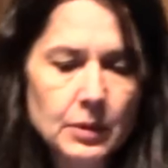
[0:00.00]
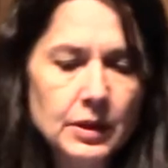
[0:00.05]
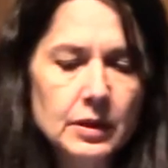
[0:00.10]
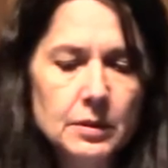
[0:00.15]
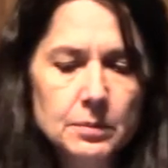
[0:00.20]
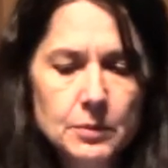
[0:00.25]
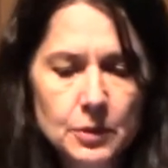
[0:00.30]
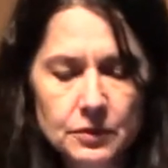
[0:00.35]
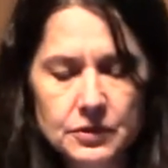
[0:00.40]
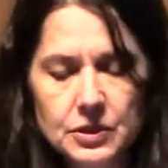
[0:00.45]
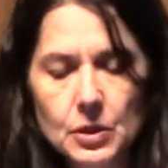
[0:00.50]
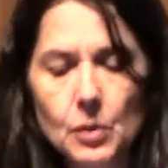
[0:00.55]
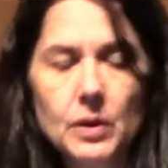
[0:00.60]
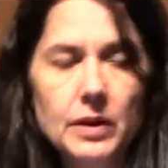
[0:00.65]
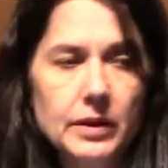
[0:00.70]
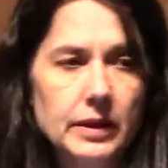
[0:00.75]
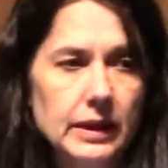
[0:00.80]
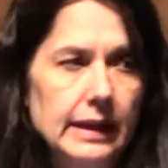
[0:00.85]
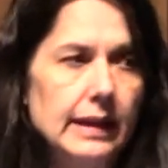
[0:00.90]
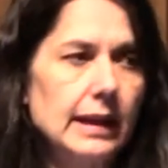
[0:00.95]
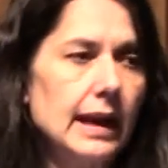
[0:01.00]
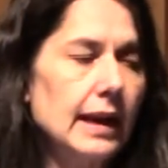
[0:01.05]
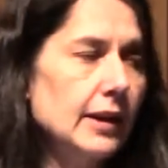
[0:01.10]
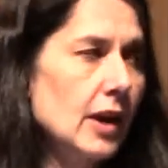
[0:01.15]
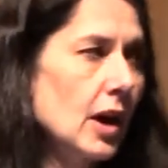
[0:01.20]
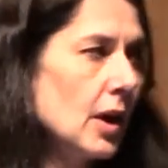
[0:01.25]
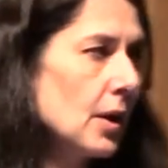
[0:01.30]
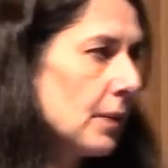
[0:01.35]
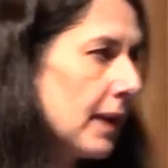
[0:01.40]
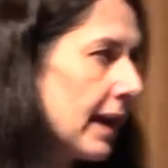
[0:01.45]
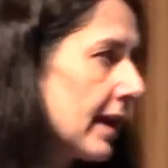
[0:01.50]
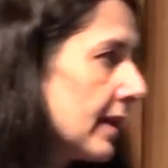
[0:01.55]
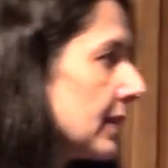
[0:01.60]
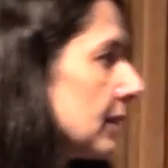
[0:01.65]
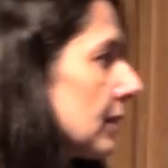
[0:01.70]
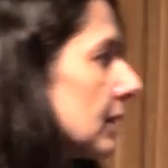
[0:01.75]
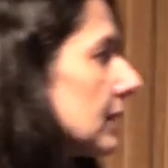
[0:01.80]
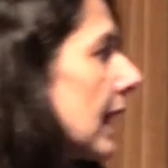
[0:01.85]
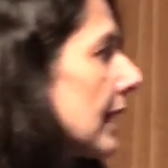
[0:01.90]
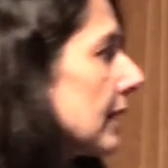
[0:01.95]
Now we're going to move to Oregon, and I know
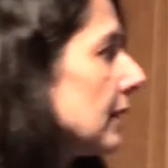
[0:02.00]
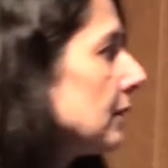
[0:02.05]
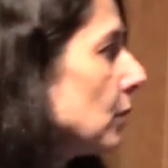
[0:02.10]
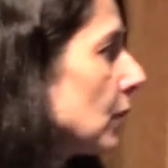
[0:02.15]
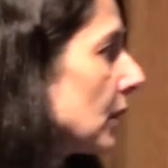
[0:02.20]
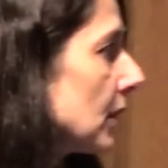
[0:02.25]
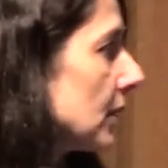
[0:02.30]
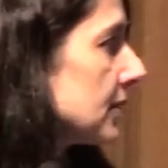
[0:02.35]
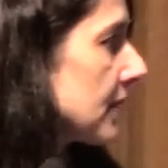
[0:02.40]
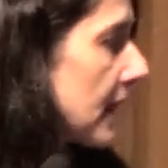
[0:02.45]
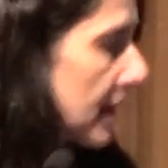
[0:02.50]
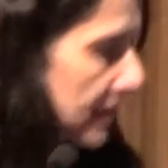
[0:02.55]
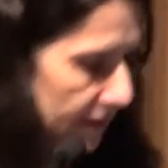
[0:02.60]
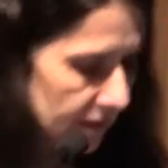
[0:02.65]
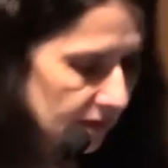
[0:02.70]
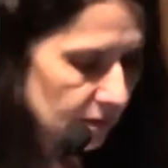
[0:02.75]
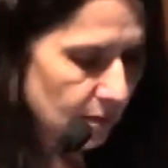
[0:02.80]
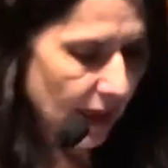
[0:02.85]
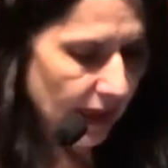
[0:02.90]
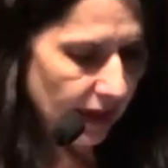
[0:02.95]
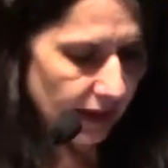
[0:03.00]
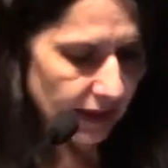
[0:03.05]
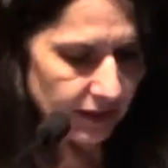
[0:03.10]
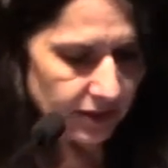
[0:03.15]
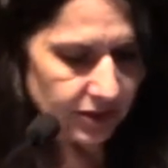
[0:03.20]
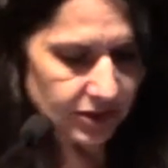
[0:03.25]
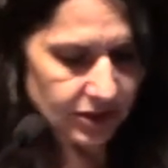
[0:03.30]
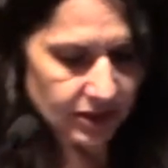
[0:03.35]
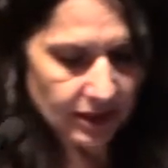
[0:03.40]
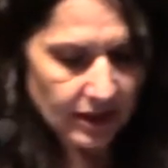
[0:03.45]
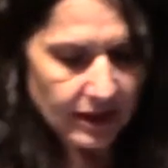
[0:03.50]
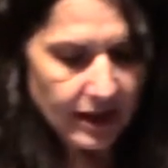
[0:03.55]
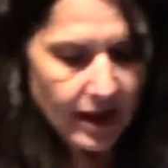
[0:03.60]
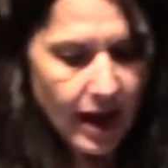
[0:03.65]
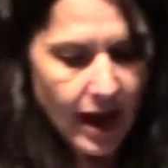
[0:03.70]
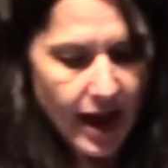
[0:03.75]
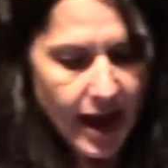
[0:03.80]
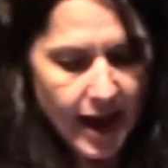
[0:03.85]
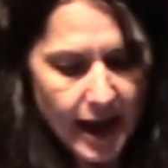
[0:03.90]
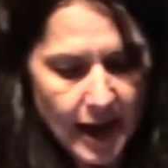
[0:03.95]
there are a lot of words on this page,
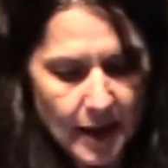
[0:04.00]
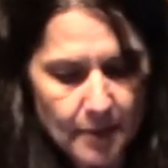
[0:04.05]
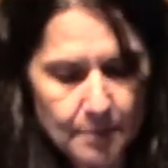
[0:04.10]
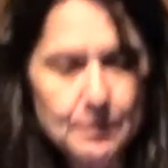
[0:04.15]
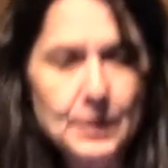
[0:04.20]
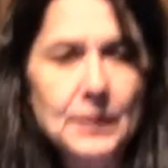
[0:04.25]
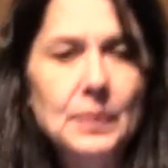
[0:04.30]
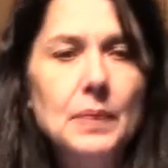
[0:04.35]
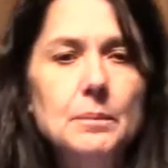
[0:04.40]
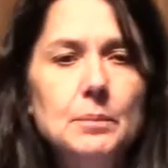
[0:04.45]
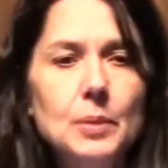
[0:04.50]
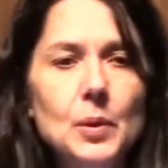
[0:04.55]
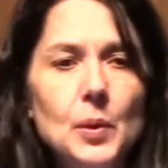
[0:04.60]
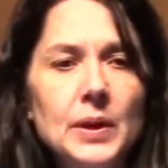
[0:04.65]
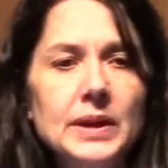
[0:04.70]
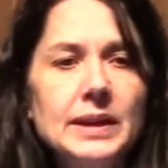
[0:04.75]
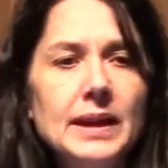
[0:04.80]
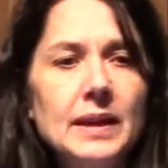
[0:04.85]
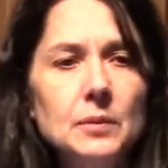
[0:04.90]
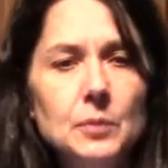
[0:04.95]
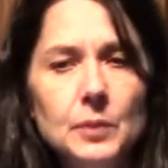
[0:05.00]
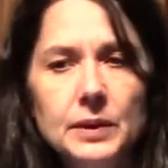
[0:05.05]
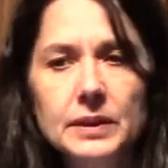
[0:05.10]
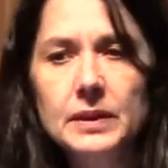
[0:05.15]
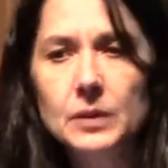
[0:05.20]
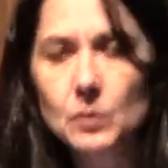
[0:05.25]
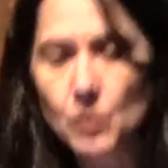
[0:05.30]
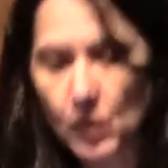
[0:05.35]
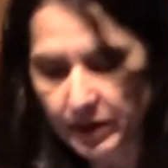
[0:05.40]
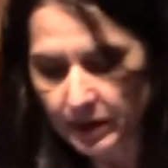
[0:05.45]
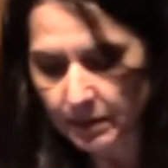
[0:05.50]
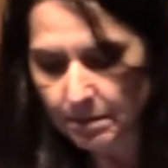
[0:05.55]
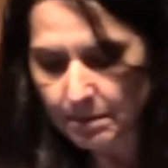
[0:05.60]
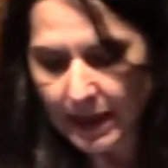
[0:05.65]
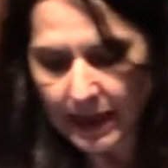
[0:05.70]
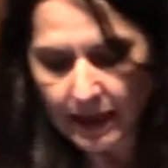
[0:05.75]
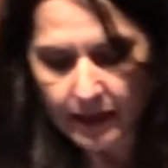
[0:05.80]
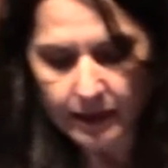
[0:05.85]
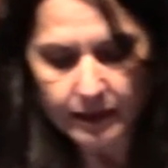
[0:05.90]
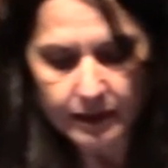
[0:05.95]
but the point I really want to
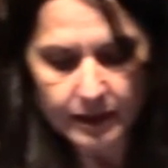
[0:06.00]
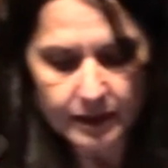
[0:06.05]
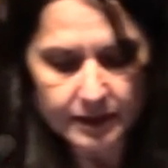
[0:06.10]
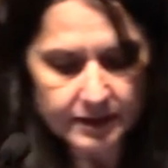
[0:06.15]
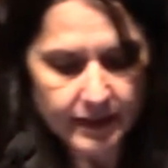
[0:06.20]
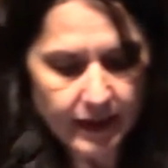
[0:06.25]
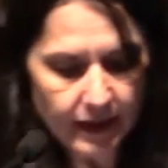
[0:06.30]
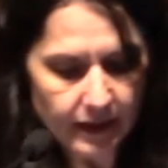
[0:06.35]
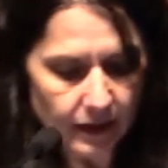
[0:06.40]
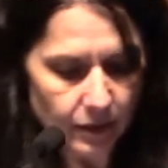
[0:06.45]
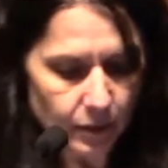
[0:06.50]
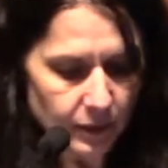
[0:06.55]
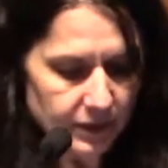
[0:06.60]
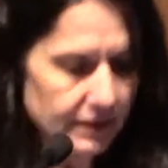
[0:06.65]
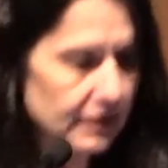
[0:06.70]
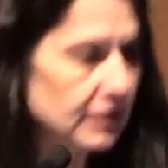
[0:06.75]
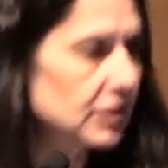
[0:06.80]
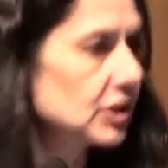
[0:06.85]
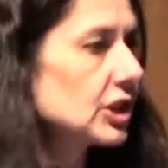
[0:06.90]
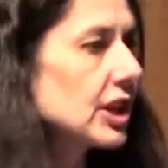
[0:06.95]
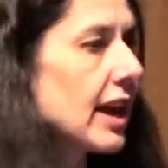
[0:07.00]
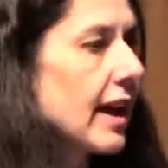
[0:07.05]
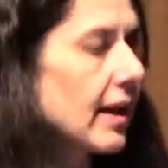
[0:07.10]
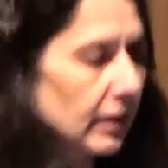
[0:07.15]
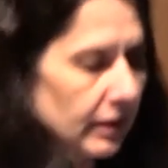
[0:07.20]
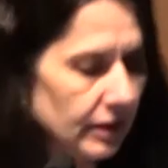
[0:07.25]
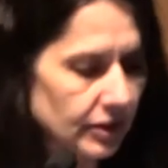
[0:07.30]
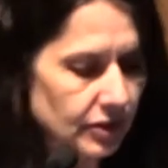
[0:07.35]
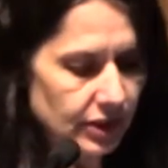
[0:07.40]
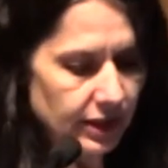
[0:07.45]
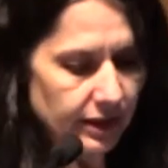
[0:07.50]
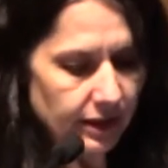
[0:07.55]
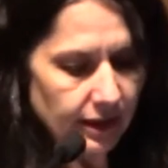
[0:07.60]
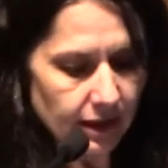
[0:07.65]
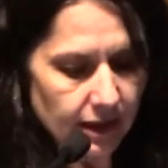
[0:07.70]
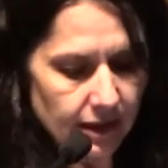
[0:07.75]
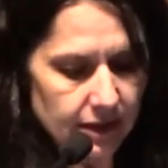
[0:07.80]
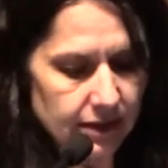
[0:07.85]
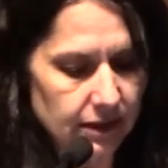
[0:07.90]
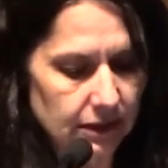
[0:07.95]
make is that it was a
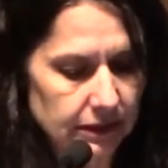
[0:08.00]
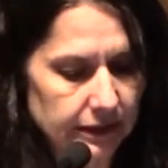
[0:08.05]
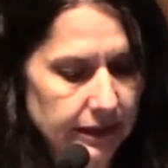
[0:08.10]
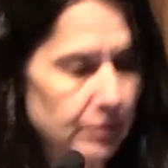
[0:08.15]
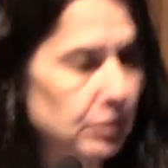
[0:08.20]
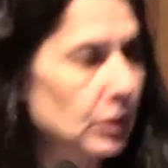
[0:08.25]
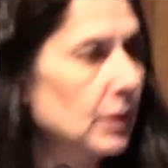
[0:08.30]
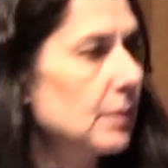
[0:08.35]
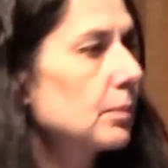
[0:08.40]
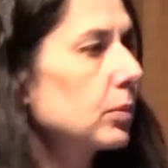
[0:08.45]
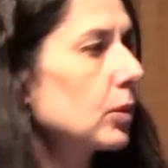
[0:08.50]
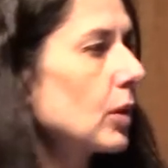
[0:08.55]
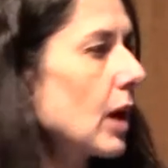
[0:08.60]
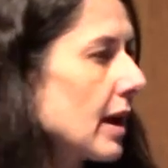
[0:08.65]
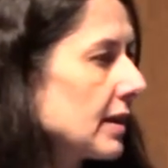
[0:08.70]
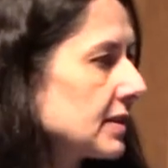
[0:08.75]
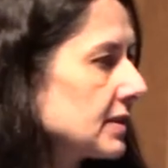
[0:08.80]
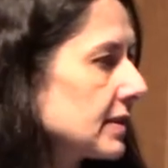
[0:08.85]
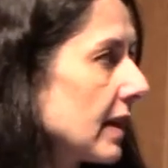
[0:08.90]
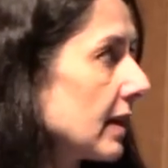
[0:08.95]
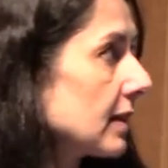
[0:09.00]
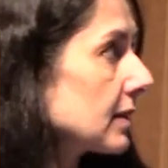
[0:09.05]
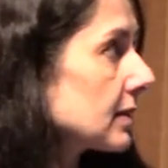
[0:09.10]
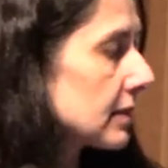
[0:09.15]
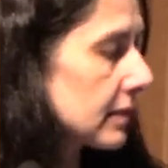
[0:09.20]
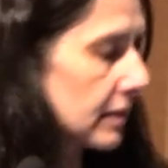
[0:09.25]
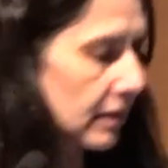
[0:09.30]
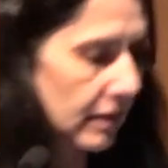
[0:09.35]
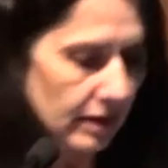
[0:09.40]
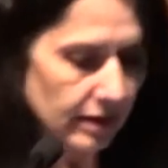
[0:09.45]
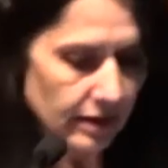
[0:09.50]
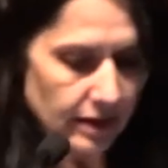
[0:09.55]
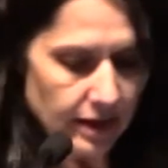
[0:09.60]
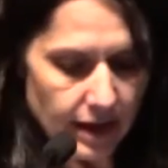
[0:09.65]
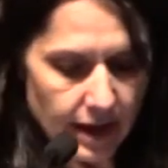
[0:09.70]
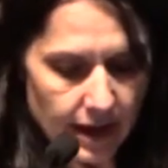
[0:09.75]
challenging and deliberate process